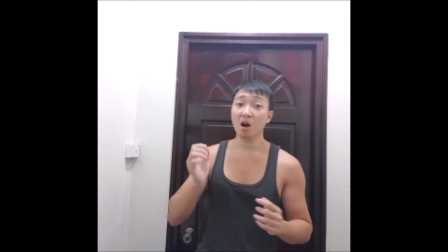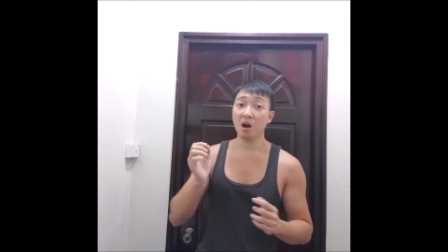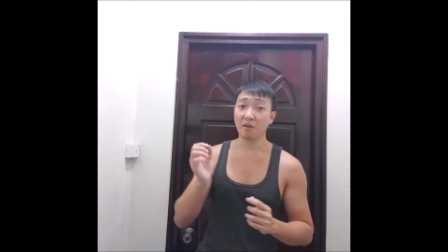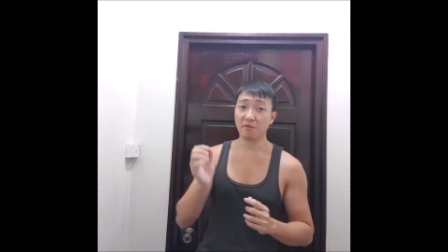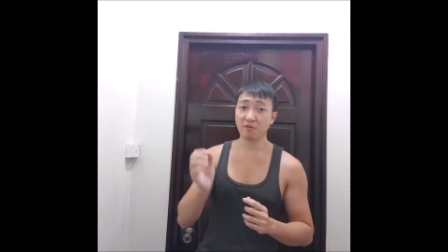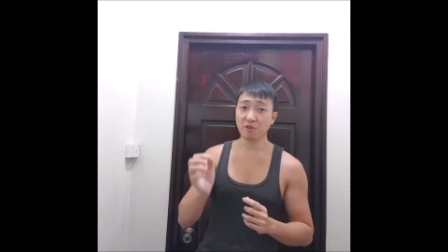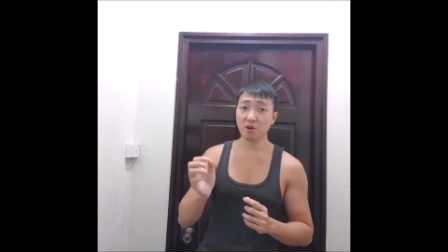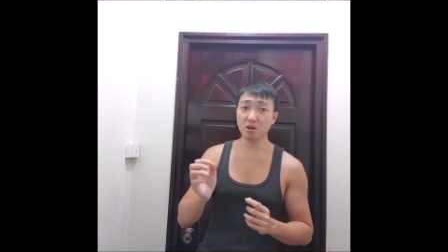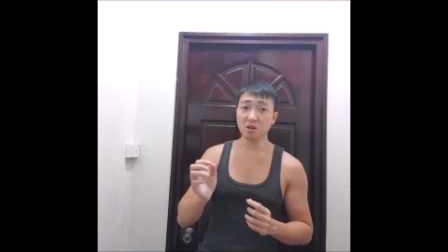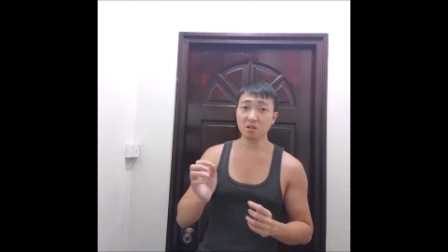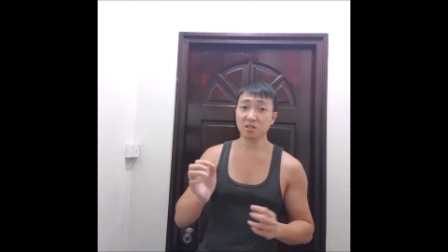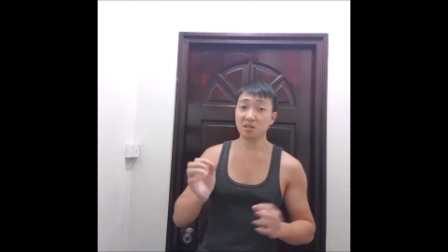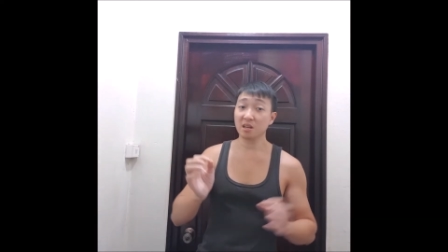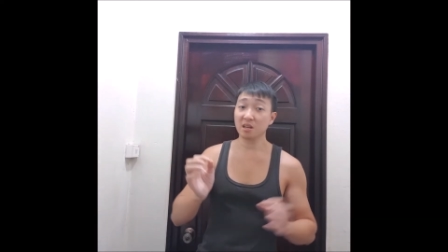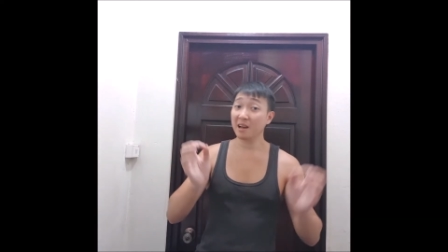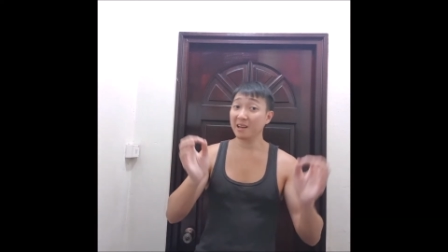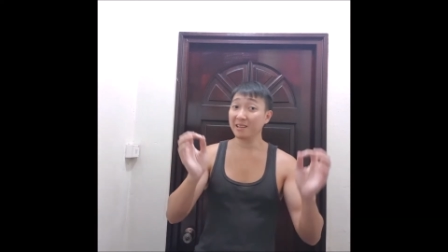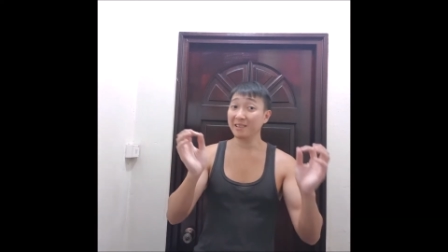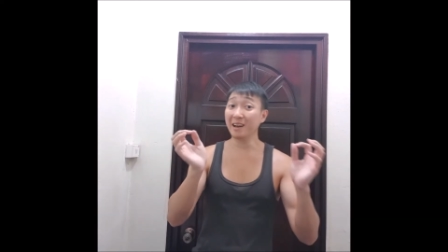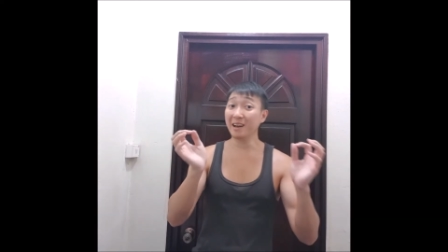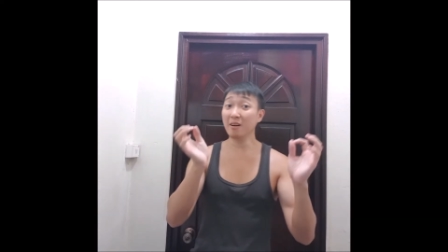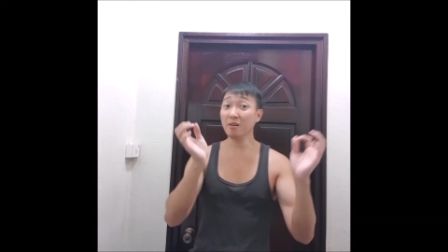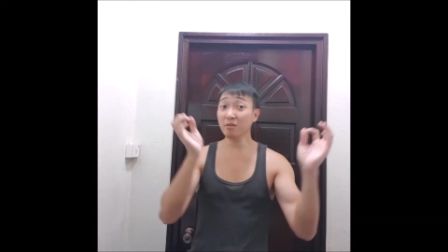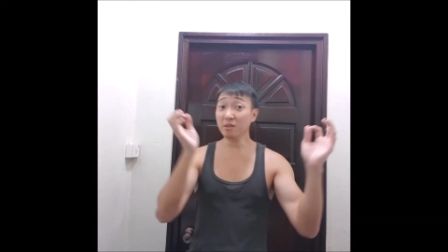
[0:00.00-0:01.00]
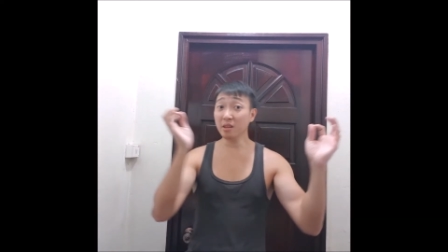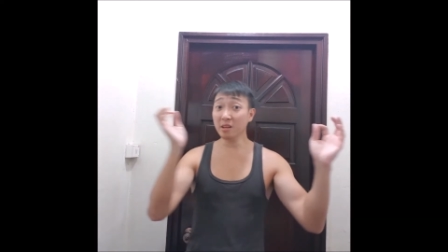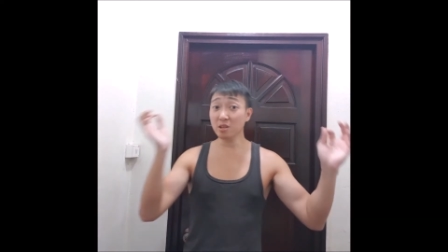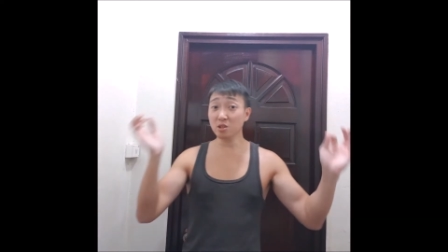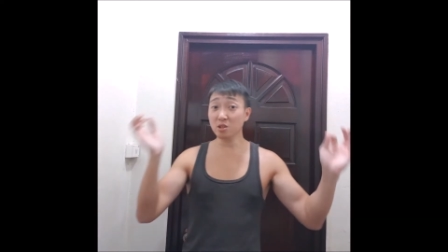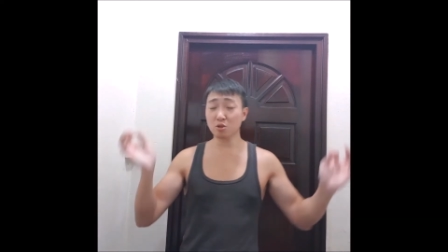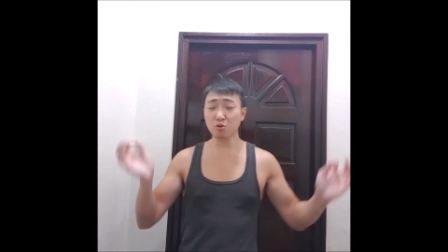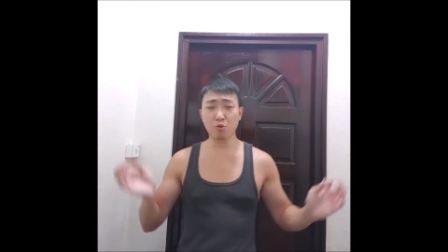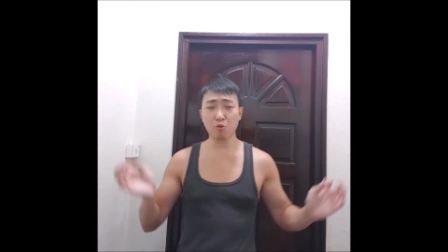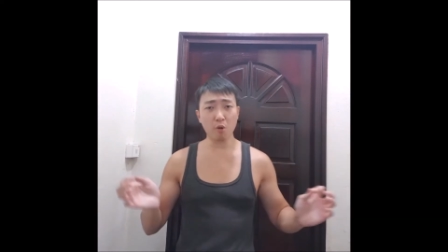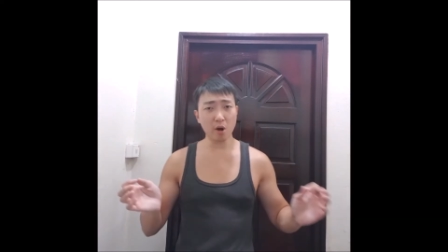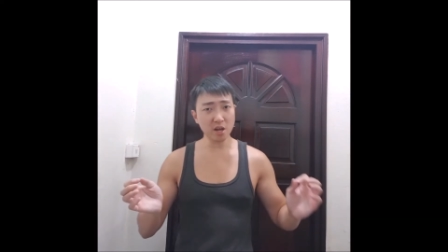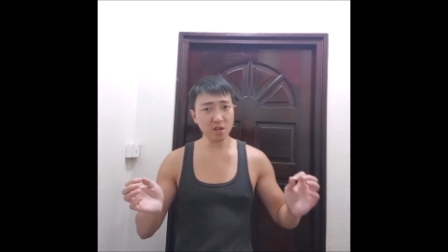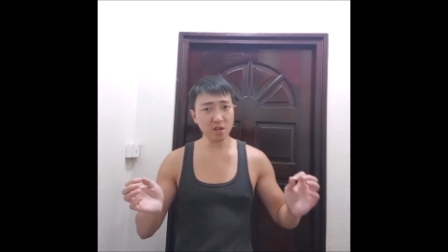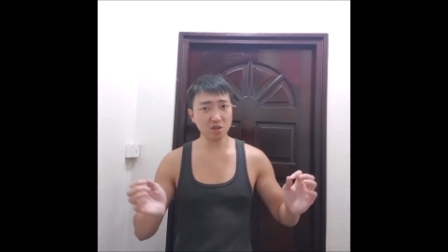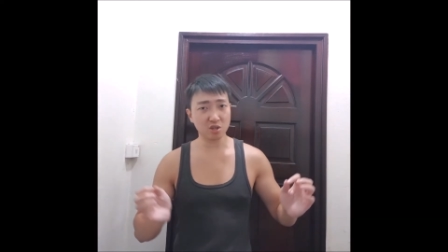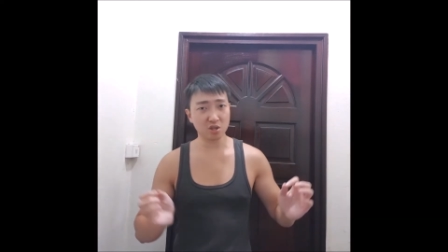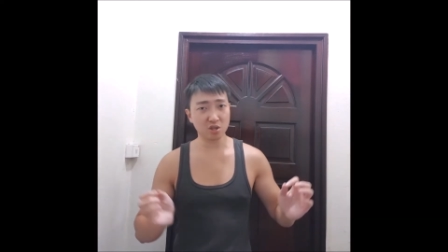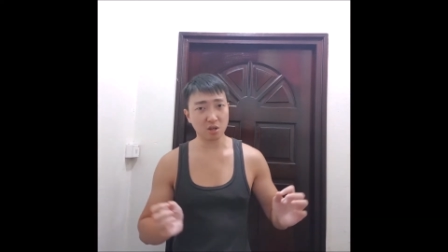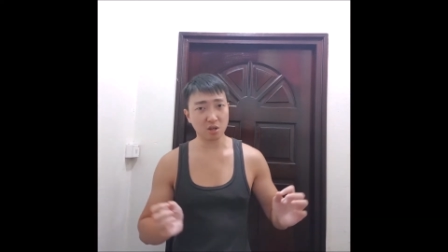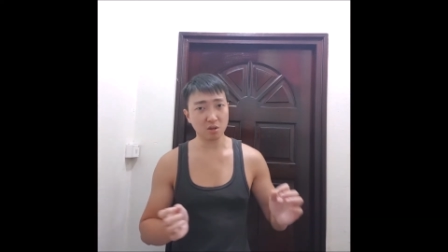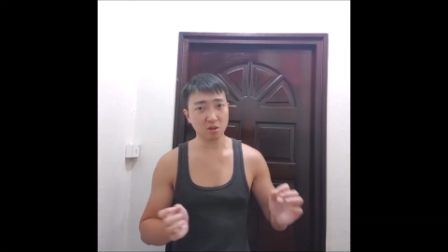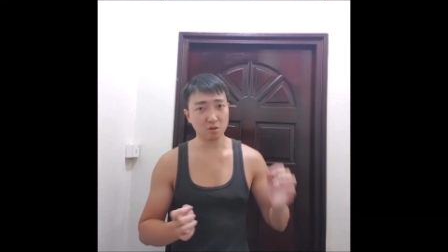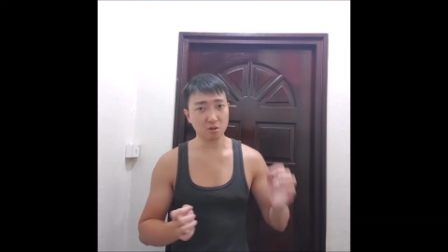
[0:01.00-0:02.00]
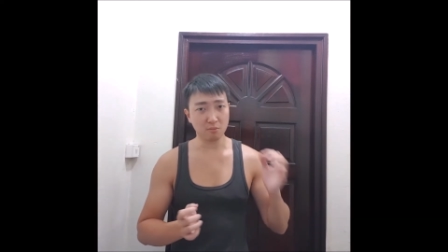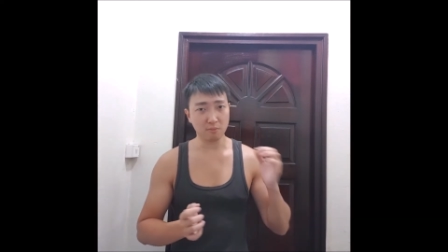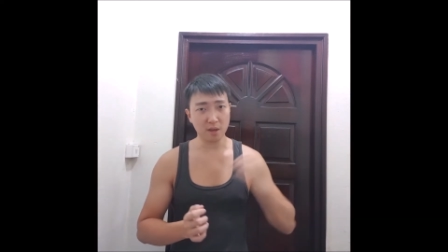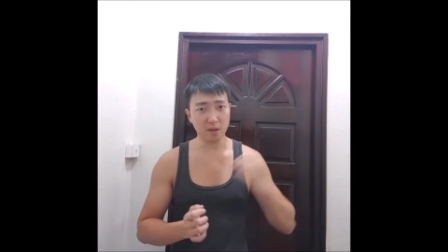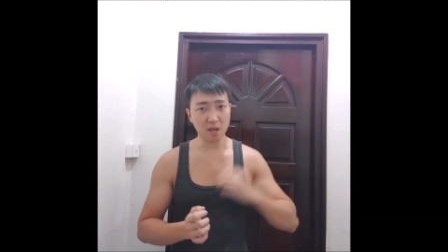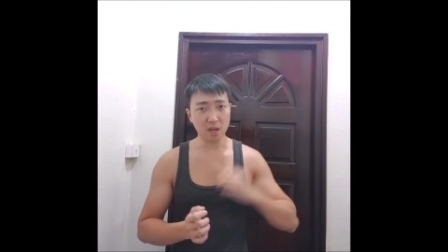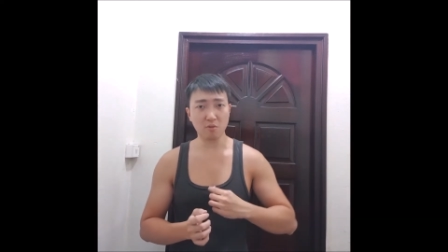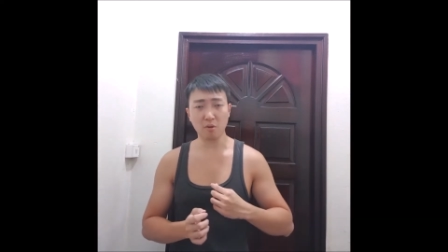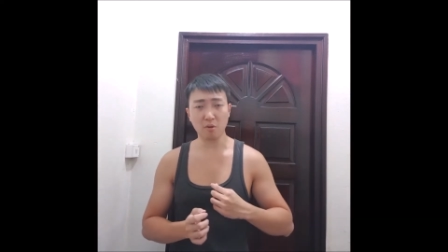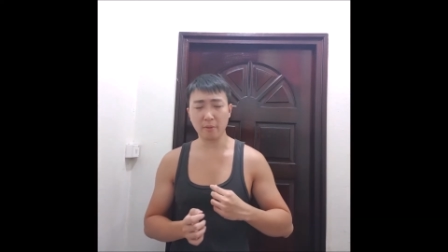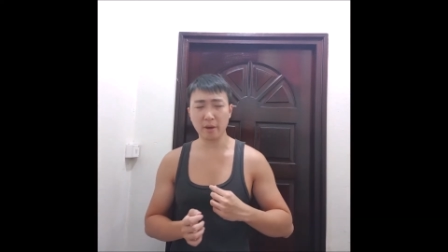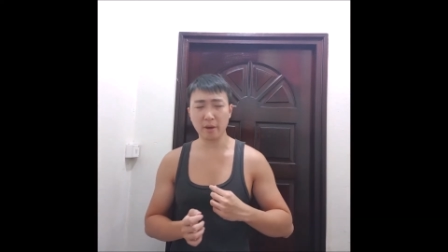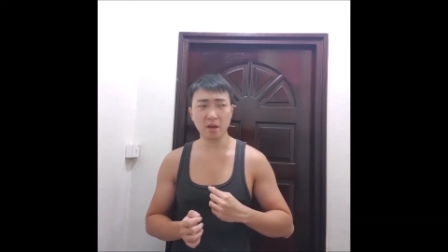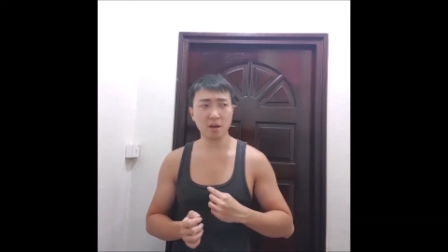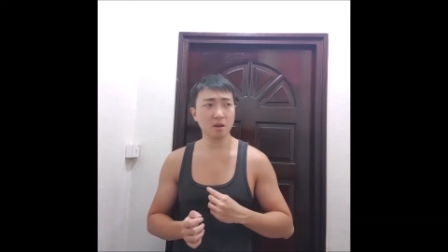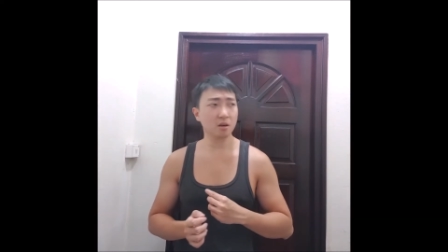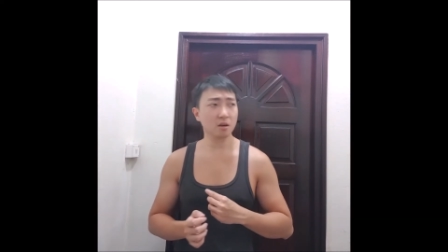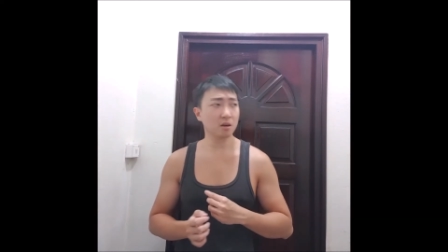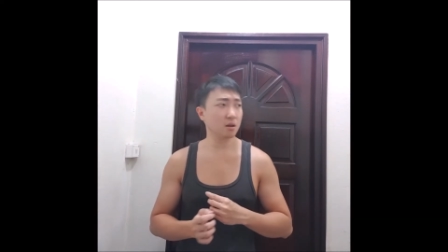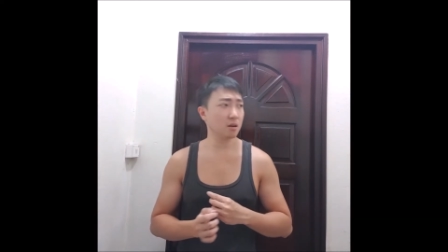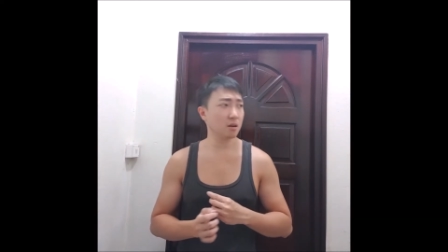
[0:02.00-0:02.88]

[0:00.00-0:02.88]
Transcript: Of course, now your next question to me will be,